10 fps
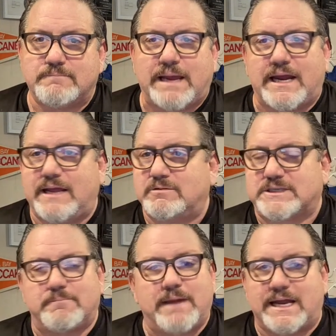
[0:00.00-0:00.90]
Man, he
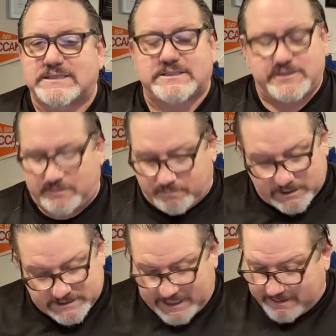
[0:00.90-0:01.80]
was a menace too,
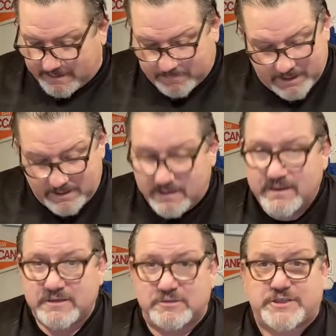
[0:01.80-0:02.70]
wasn't he? In the
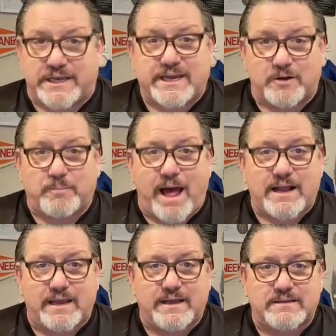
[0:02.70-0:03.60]
you see Kittle
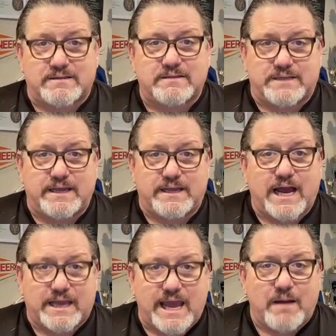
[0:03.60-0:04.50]
blocking the
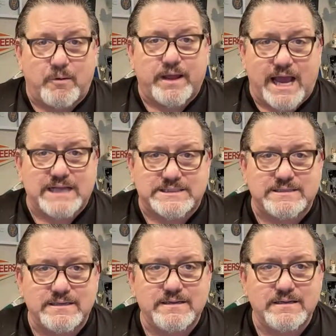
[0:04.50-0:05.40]
uh, Cowboy guys.